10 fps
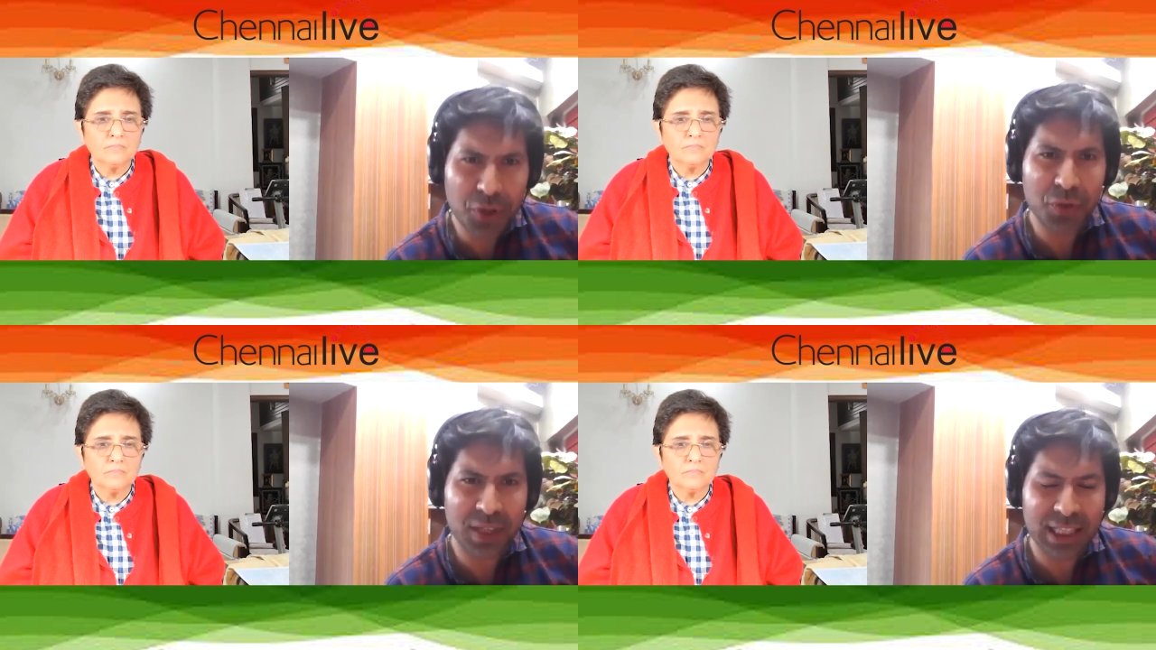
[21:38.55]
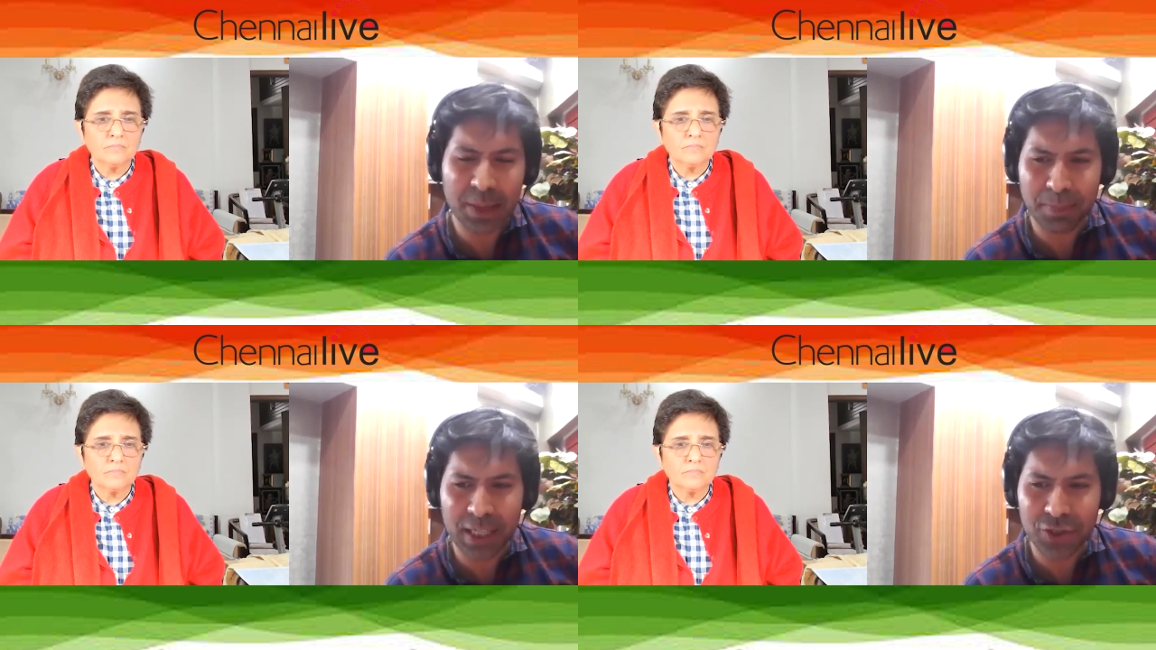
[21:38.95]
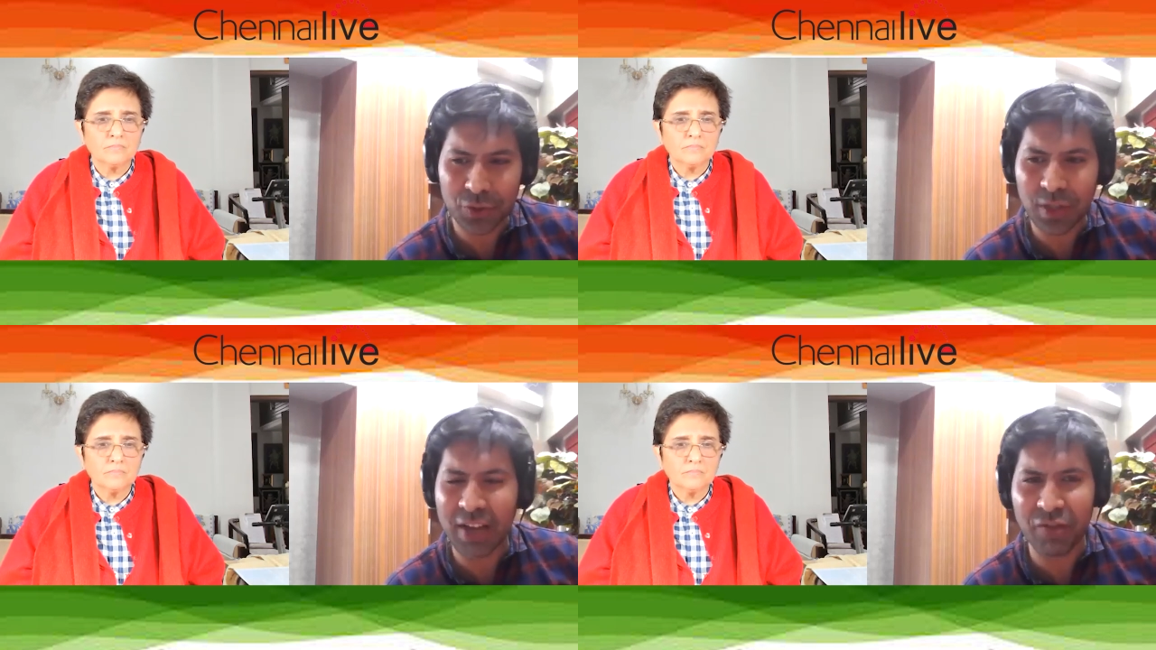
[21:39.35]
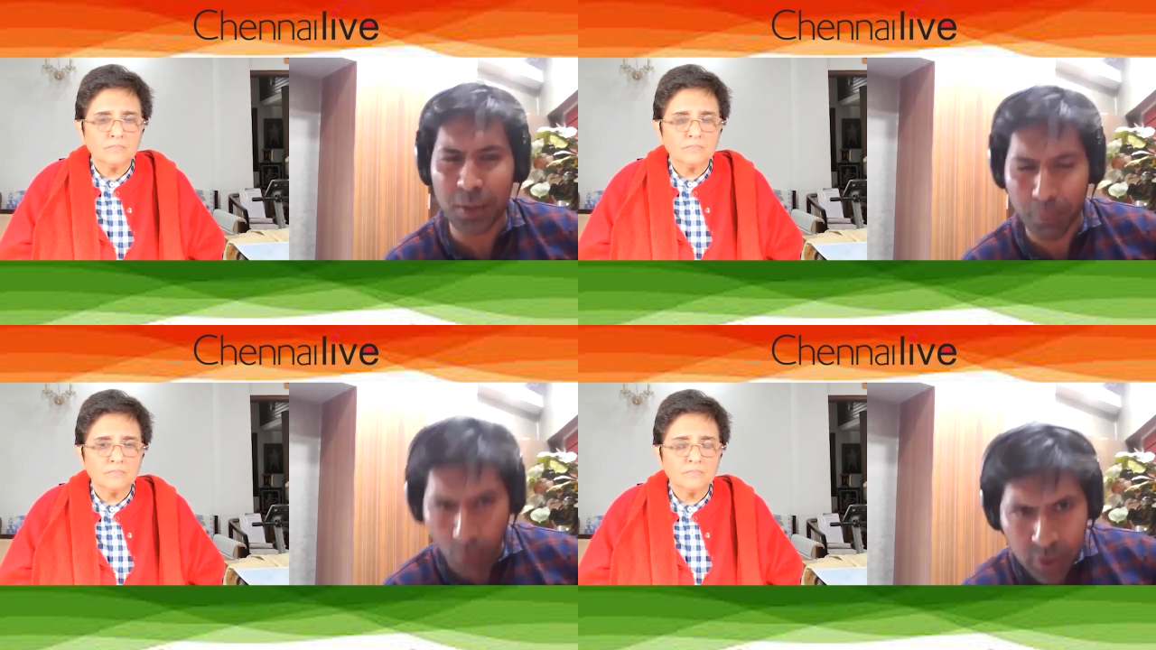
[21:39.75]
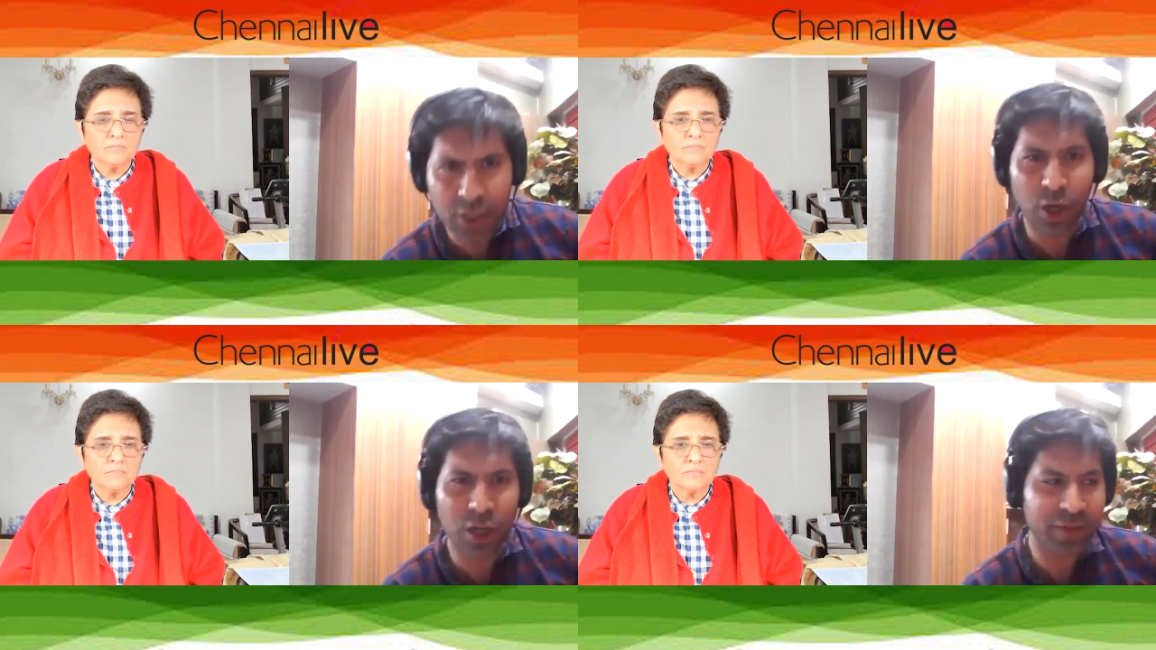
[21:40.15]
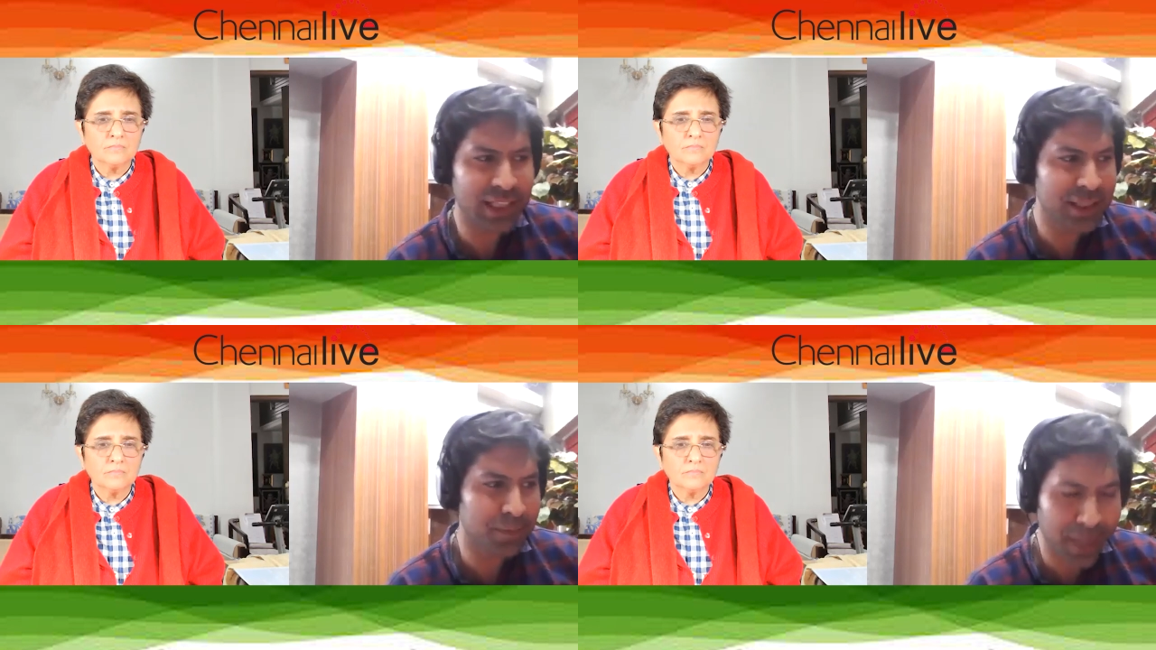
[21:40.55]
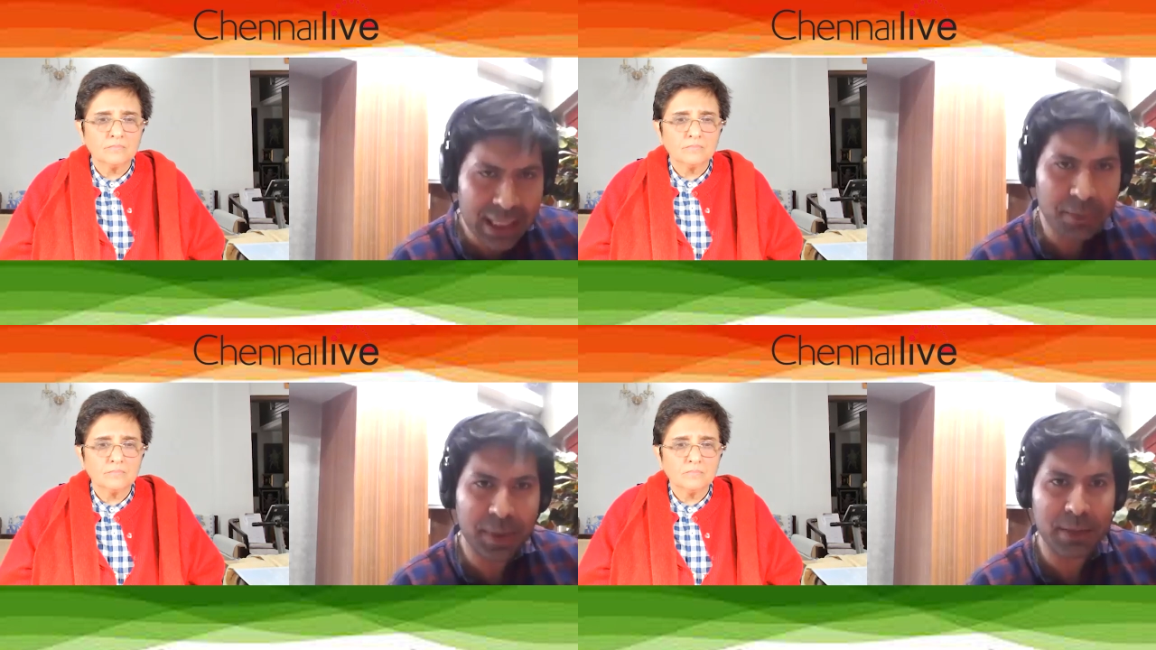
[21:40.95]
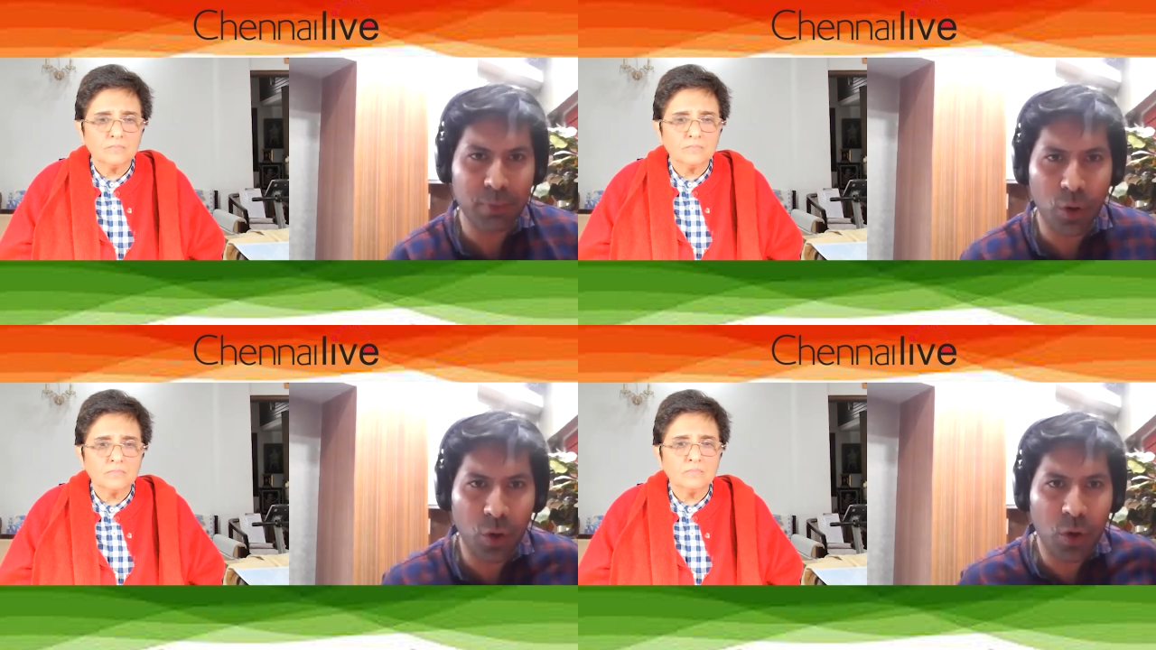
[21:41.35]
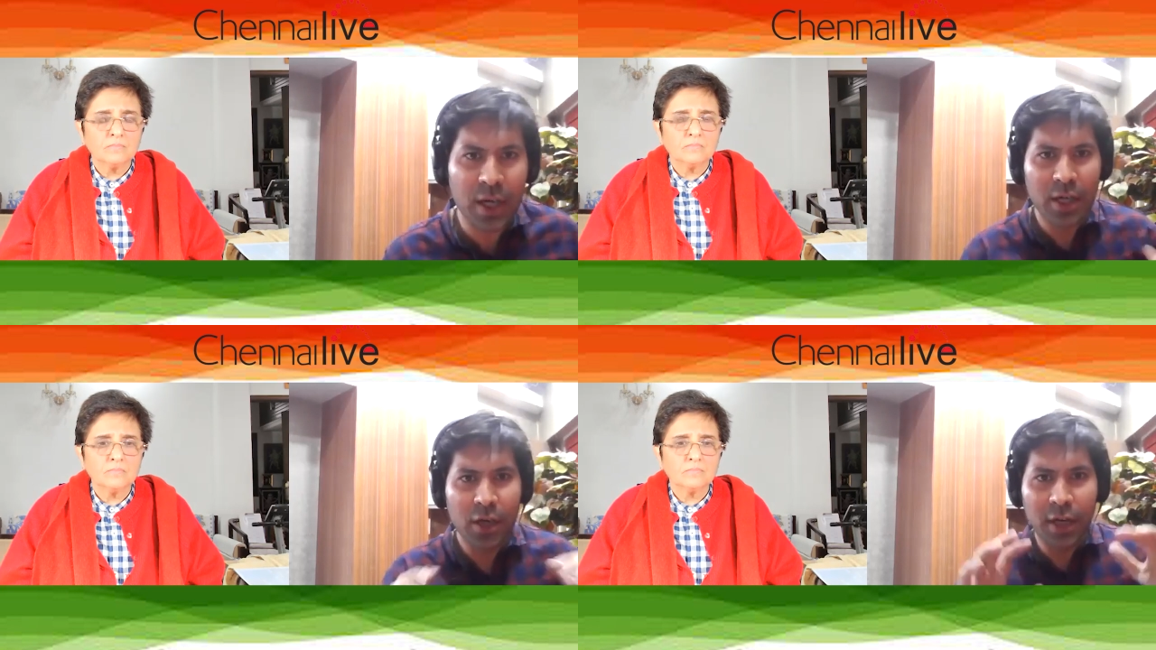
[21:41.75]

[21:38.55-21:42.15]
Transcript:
Speaker 1: Don't you think the press should have reported all of this, been a bit more